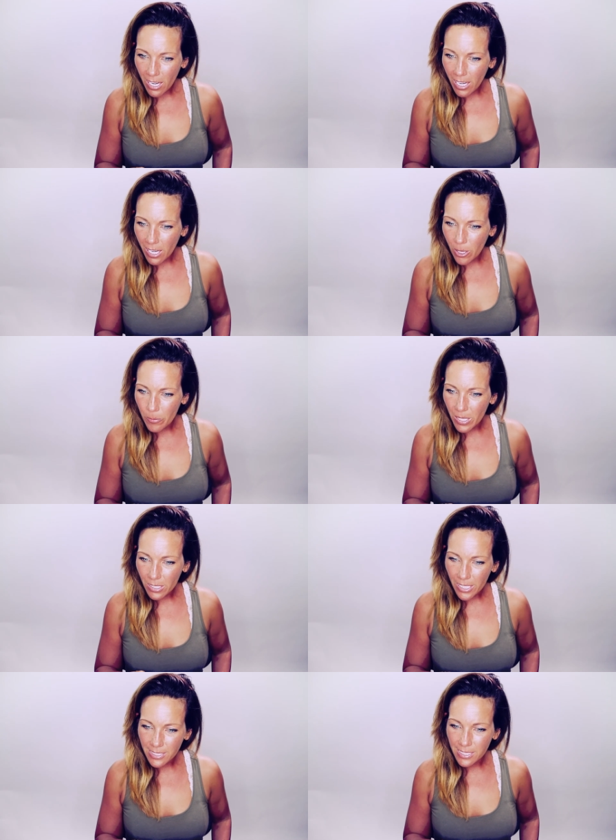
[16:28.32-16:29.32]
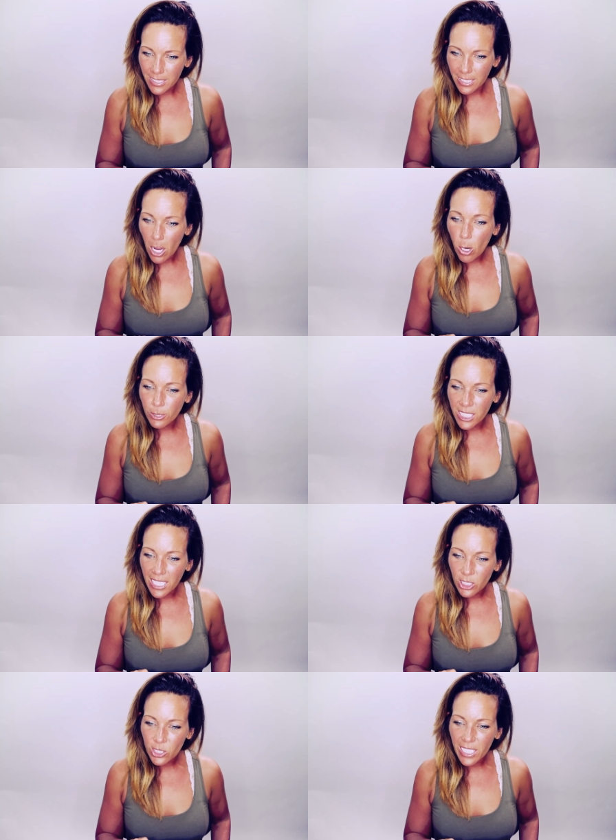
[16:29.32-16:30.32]
Let's see. Oh,
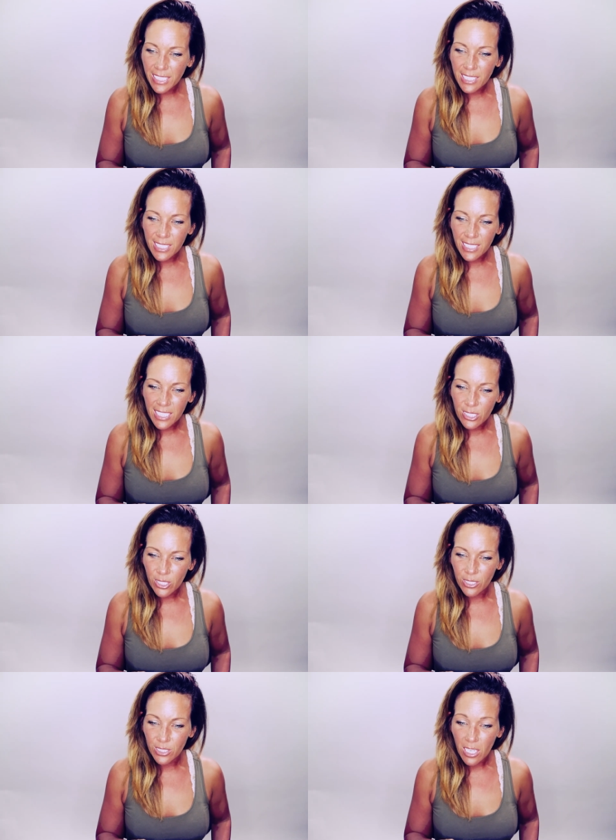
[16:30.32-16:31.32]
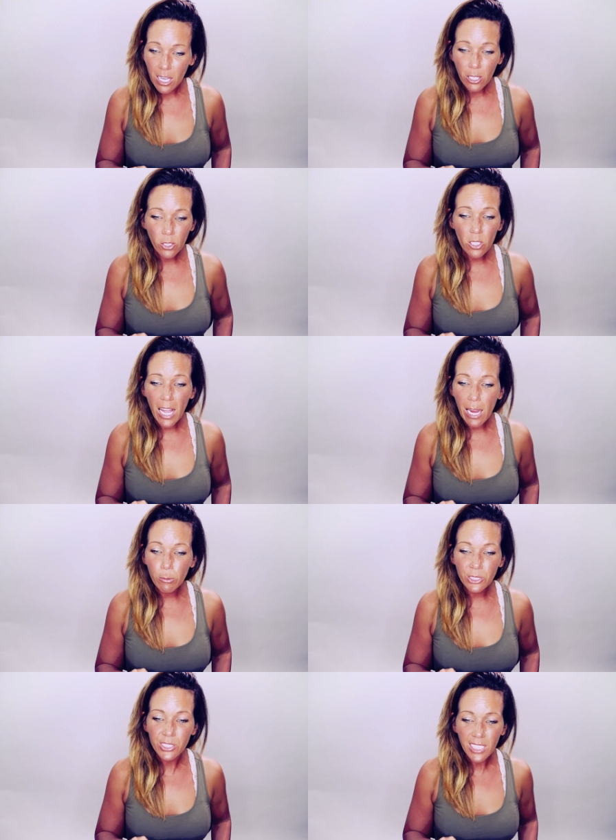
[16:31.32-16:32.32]
Tish needs scissors. Girl, I
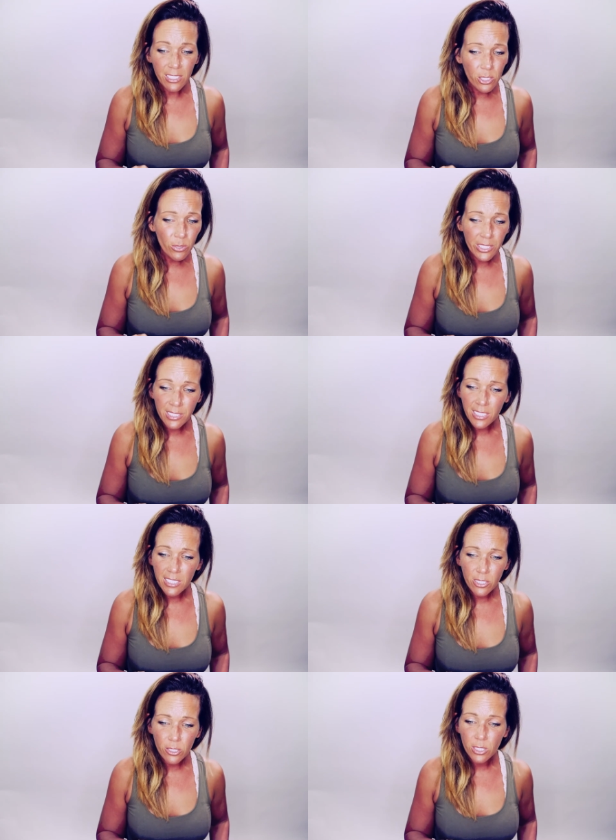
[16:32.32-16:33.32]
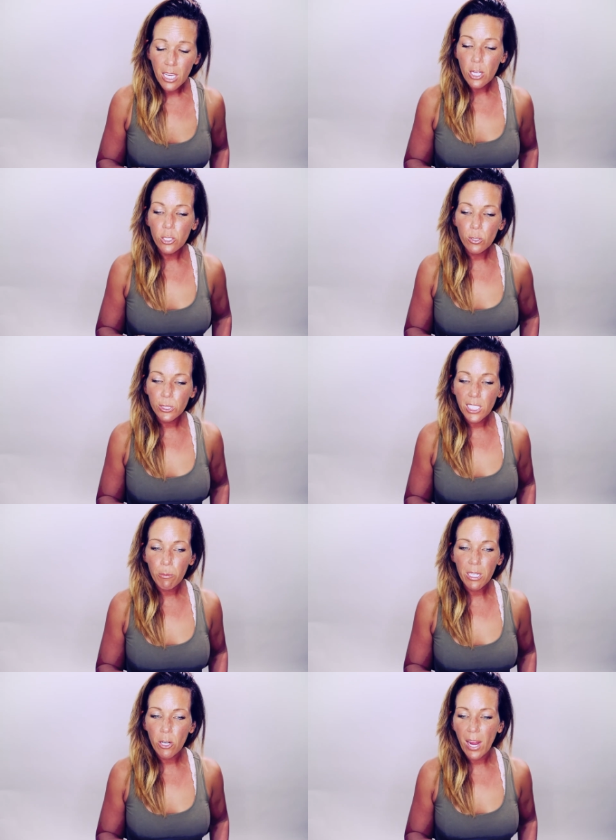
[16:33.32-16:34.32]
will send you the scissors. You
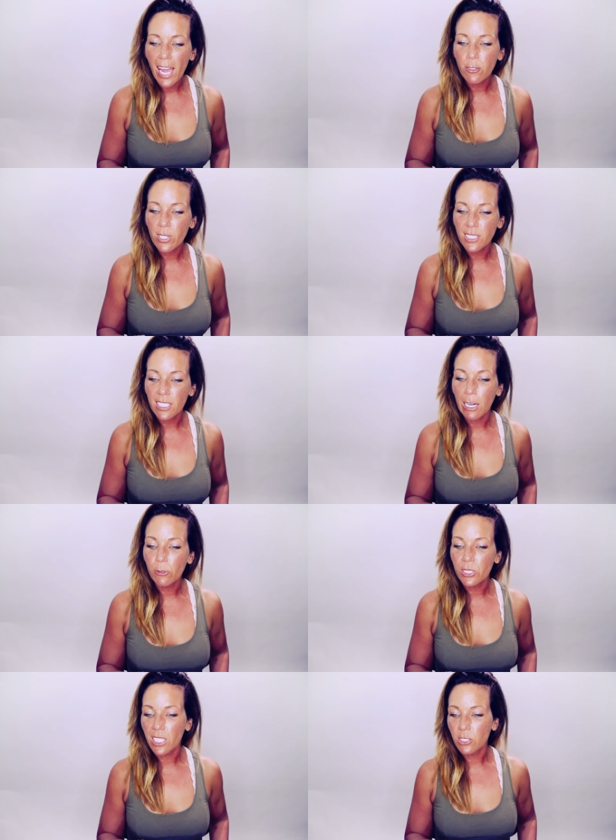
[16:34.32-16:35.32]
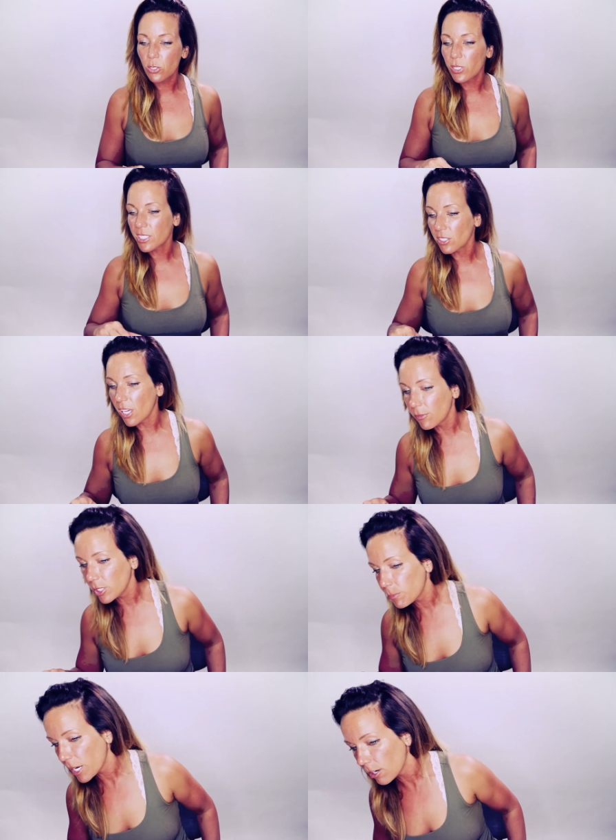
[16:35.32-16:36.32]
send me your address, and I will send you this
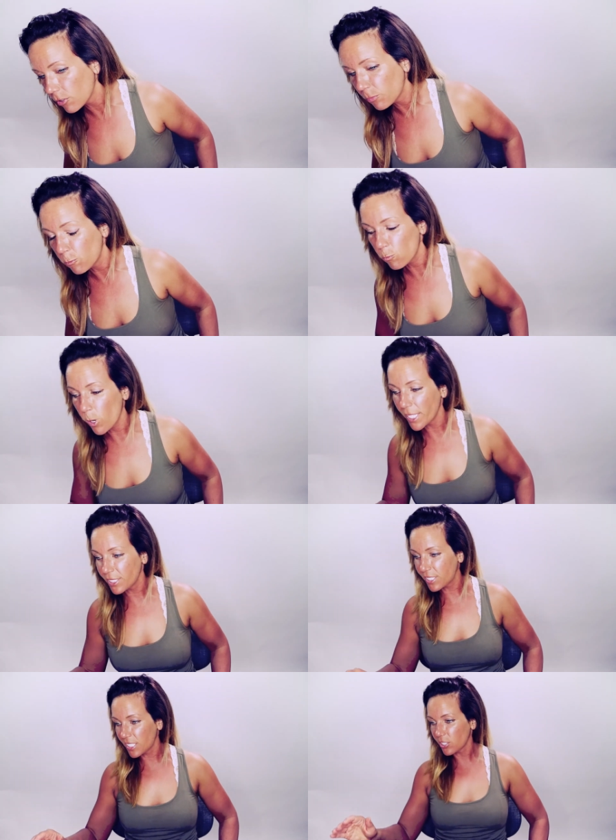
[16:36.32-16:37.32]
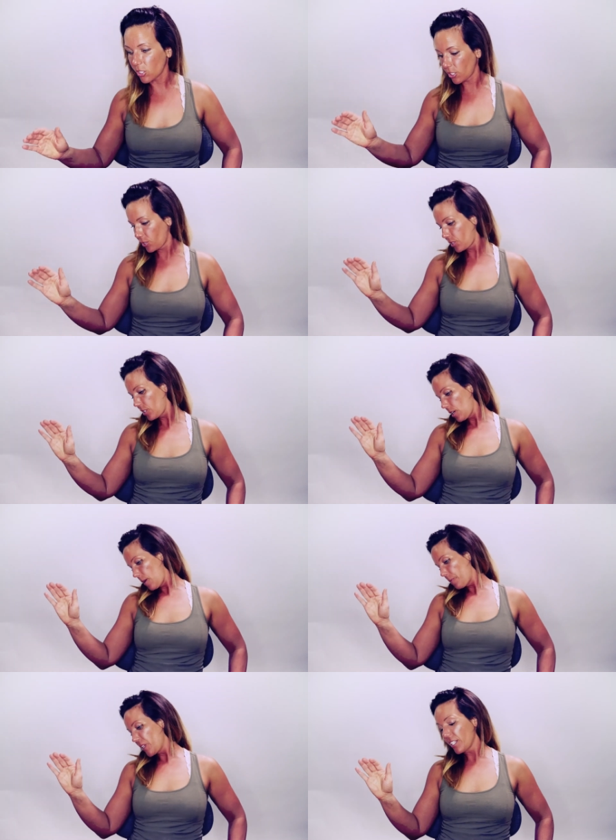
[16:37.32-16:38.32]
lovely pair of red scissors
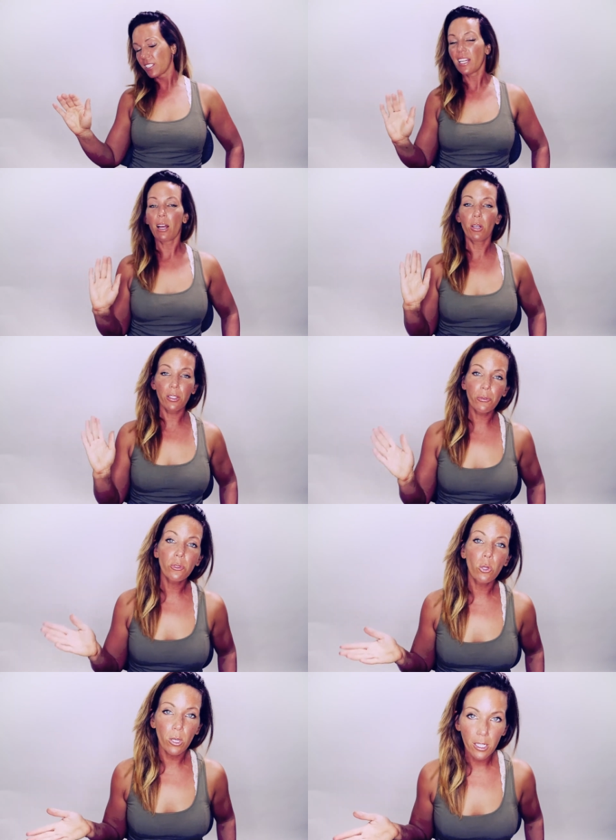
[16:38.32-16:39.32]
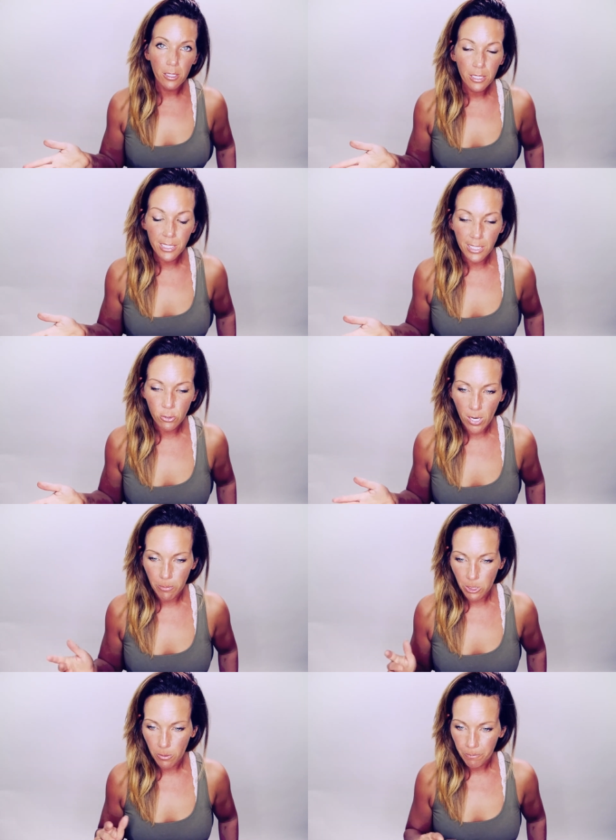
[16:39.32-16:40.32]
that is now on the floor because I
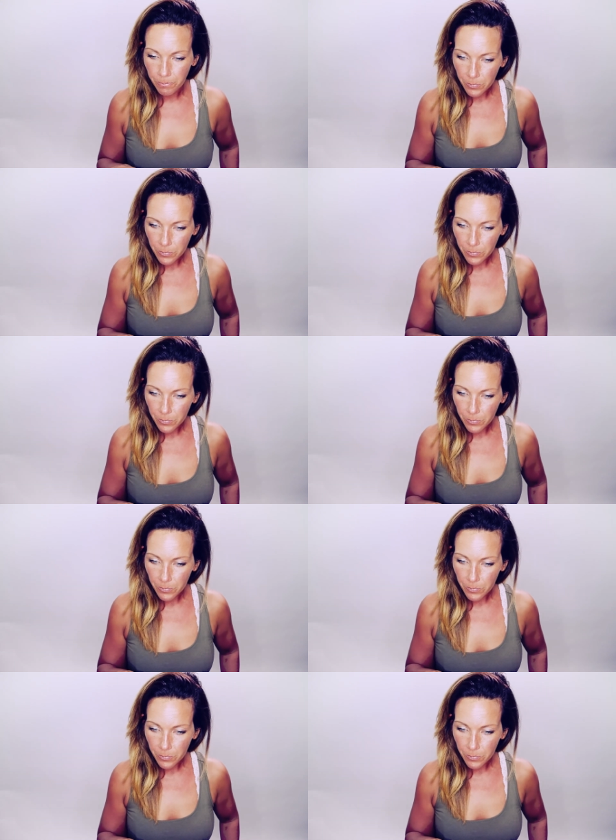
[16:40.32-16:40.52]
dropped them.